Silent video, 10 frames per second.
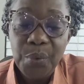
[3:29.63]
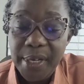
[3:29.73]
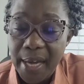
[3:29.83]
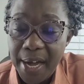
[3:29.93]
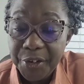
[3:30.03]

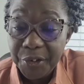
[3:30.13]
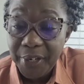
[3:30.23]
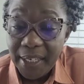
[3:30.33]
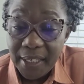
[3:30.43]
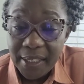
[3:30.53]
we
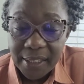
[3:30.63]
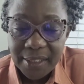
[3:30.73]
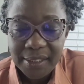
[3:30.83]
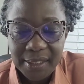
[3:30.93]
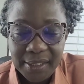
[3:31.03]
agreed
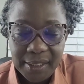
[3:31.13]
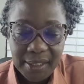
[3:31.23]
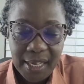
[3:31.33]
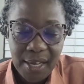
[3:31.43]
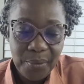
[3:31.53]

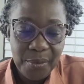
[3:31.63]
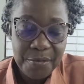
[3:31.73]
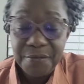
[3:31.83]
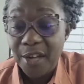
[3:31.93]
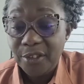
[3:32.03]
and we
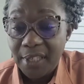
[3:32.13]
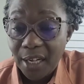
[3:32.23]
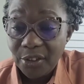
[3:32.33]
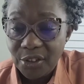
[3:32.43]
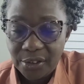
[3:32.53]
found
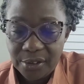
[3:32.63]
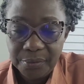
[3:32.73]
out